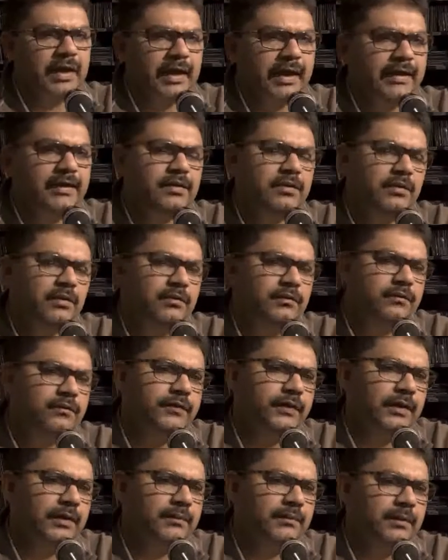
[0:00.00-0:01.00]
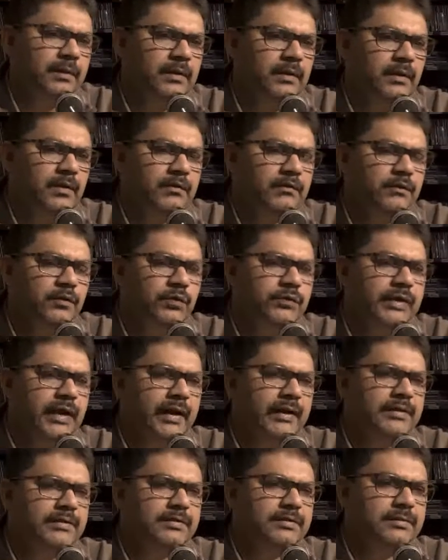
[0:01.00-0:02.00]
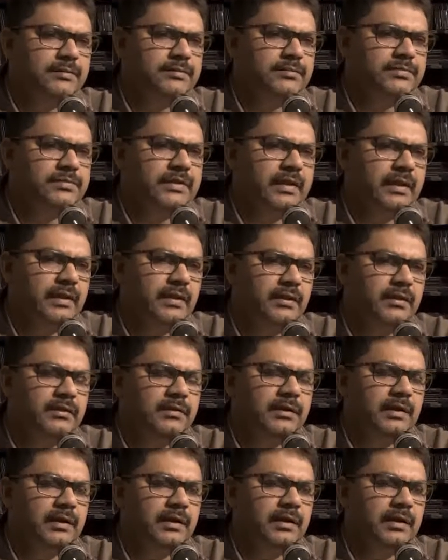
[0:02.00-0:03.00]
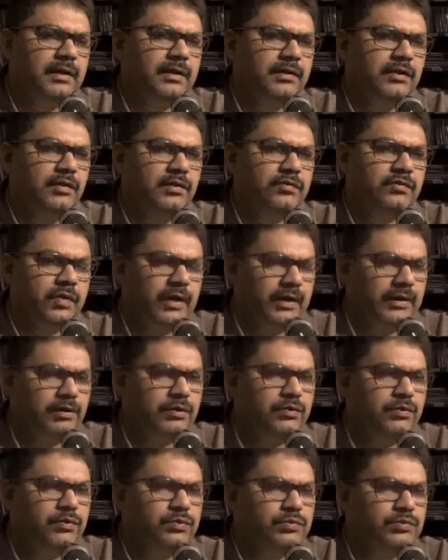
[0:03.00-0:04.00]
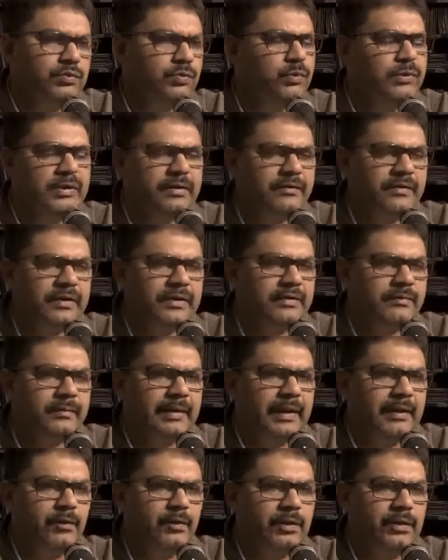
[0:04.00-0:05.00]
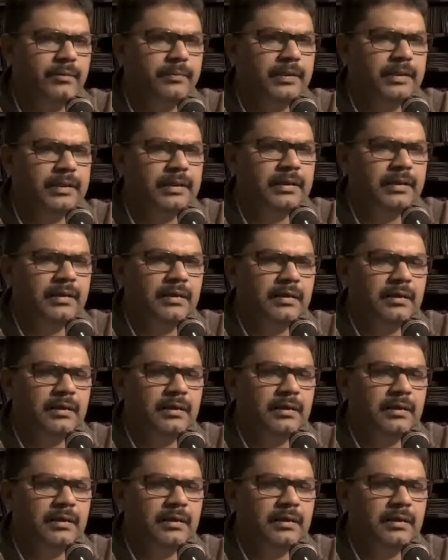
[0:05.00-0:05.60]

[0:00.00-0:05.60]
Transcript: kind of food items and, dry goods or whatever it may well be,